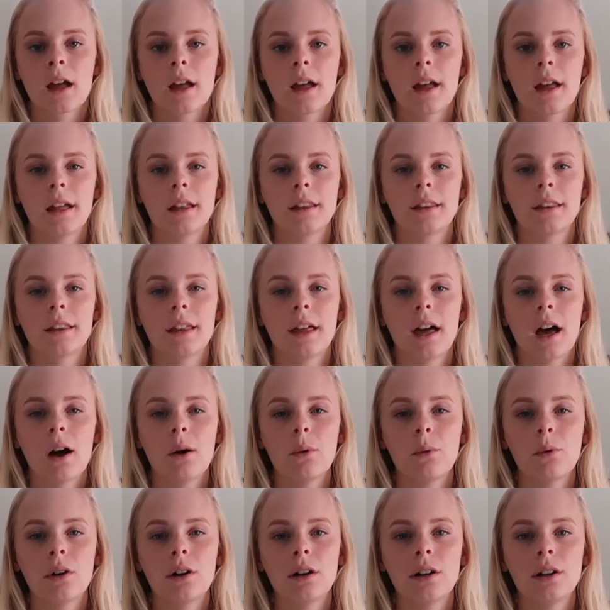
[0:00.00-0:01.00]
And
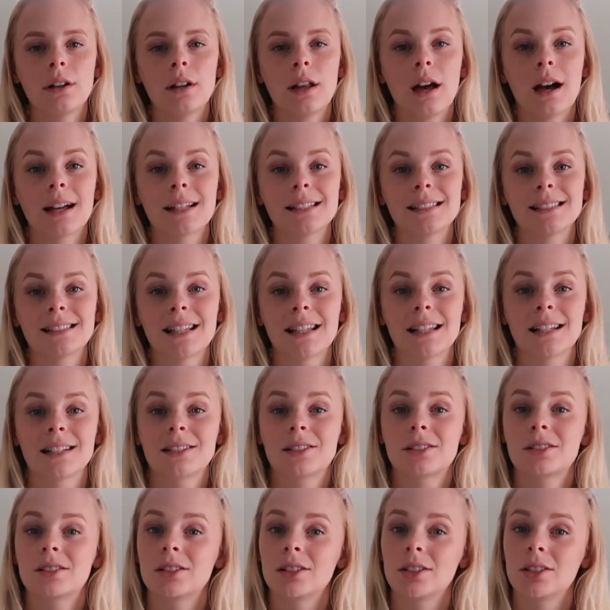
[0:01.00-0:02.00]
that one I
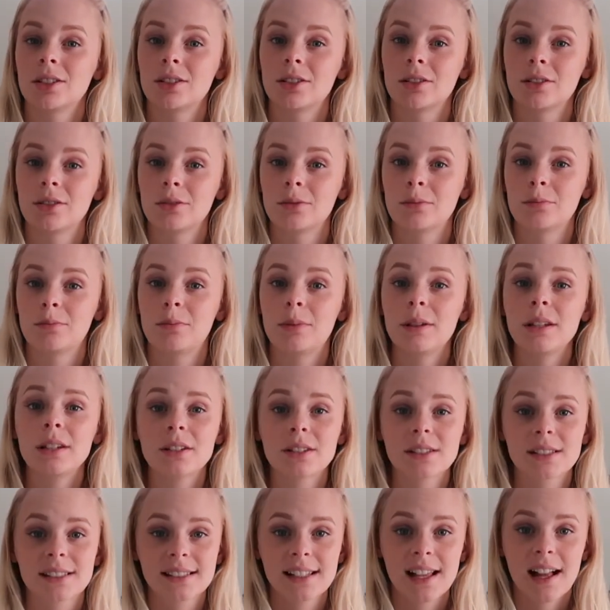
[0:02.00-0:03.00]
said to be
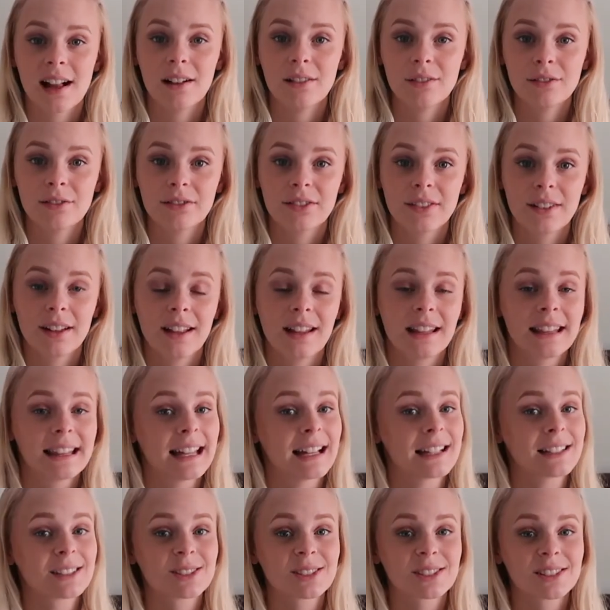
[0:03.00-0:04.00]
yourself, and
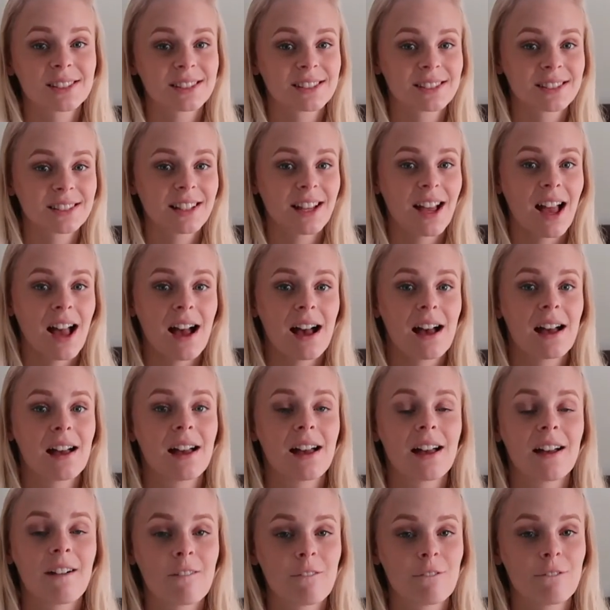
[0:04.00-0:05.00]
that's
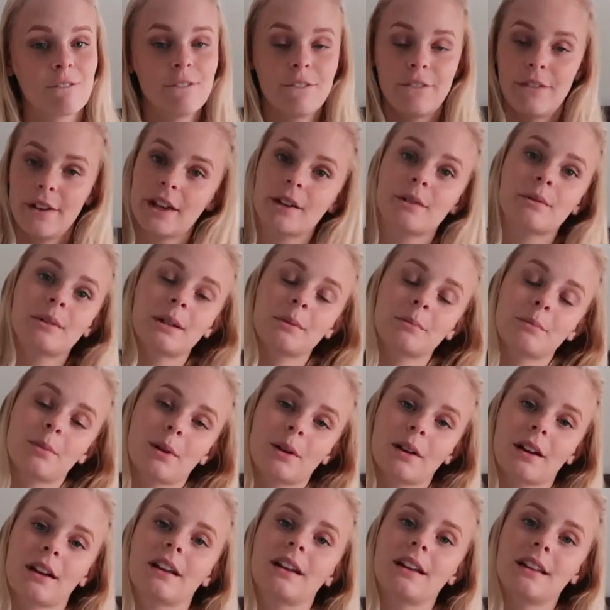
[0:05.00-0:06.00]
very
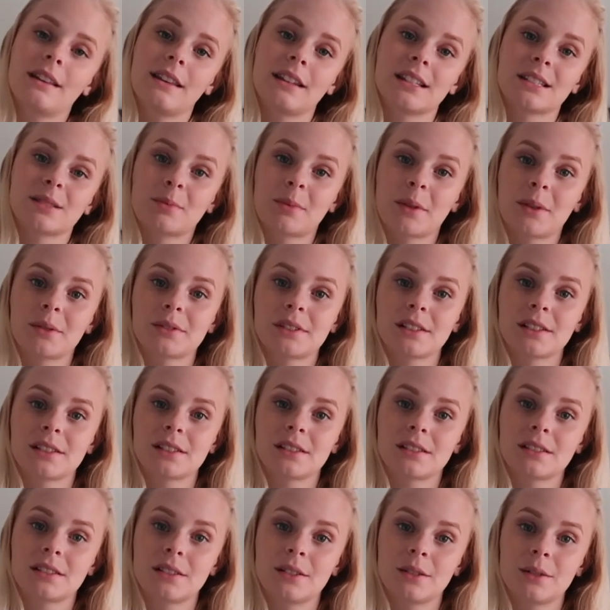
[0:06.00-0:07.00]
important in this process
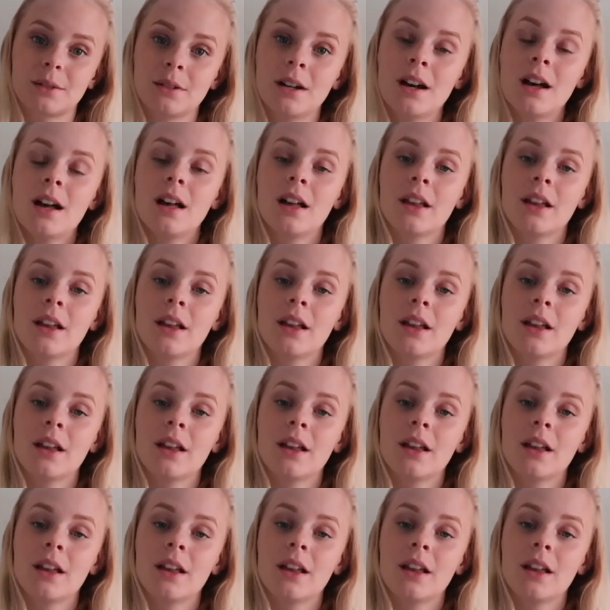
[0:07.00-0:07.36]
too.